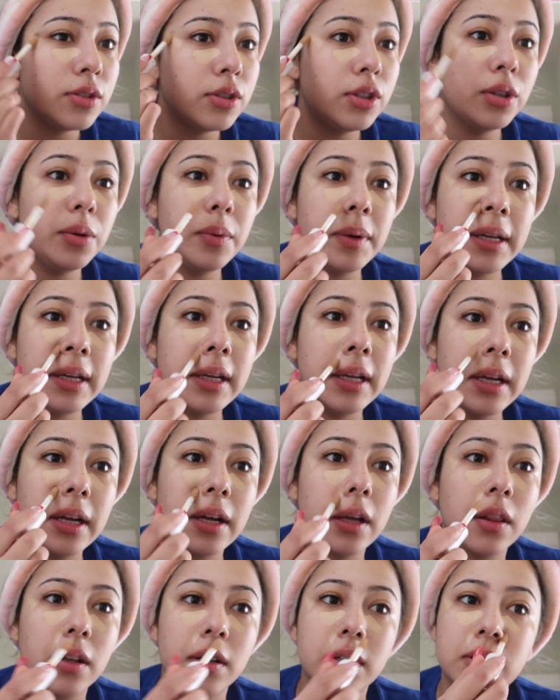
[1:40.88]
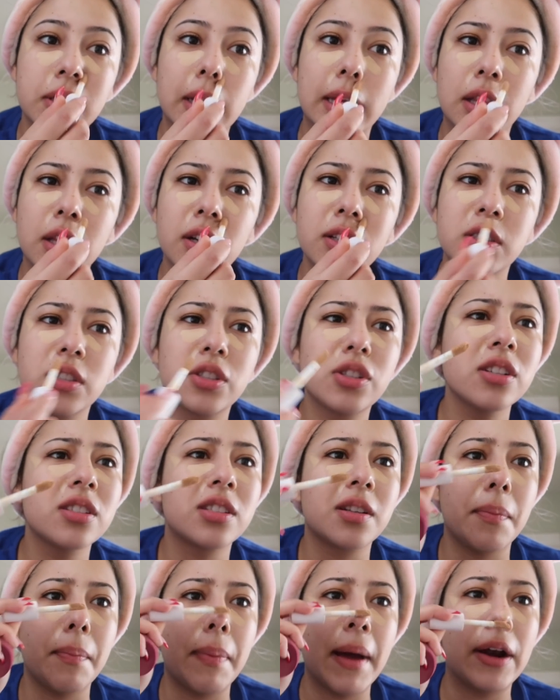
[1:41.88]
dewy. It looks, it looks
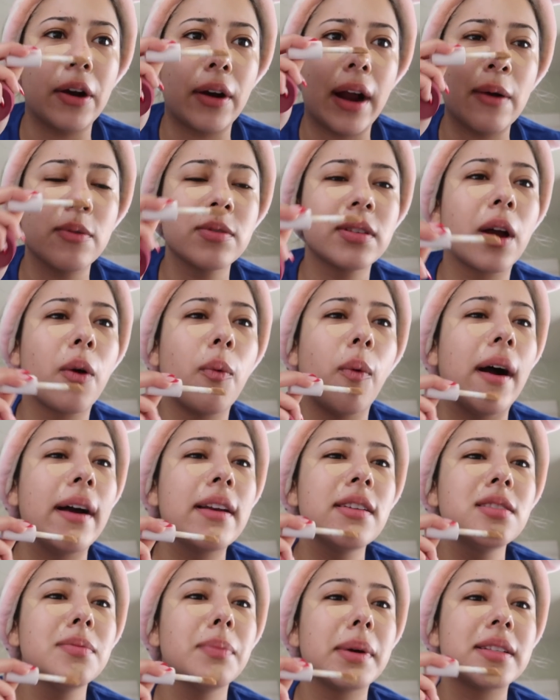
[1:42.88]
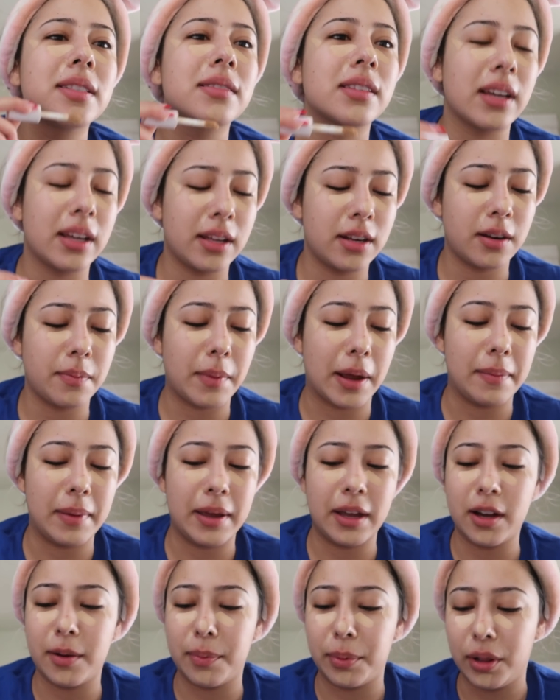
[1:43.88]
just better. I was like, why does my skin and my
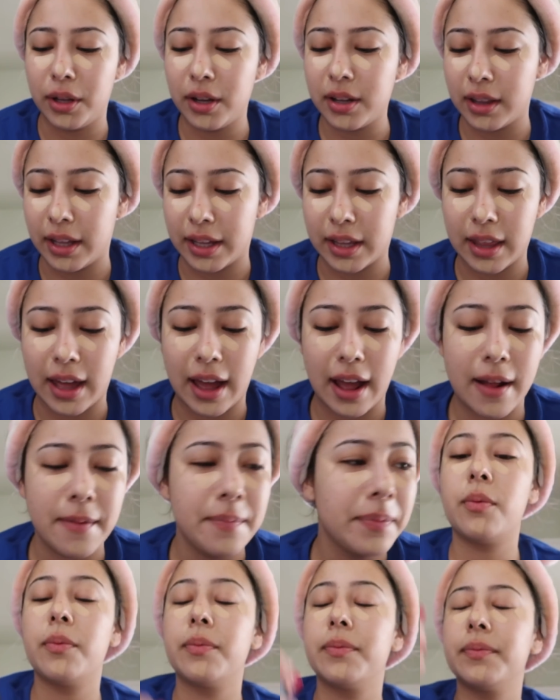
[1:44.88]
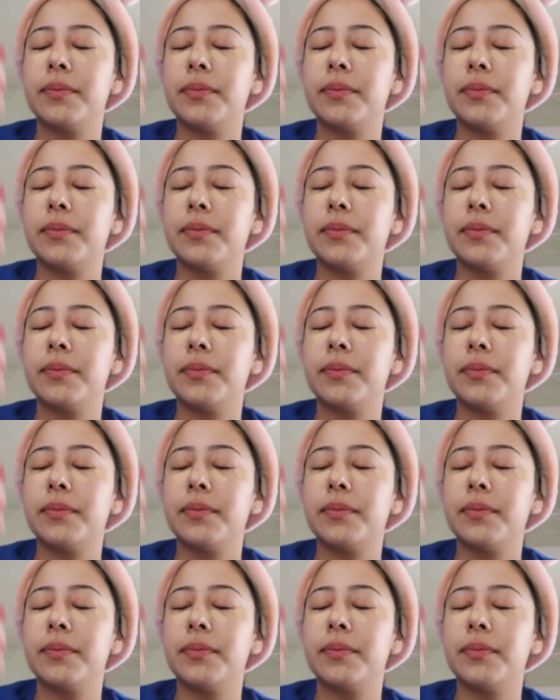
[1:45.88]
makeup look like that?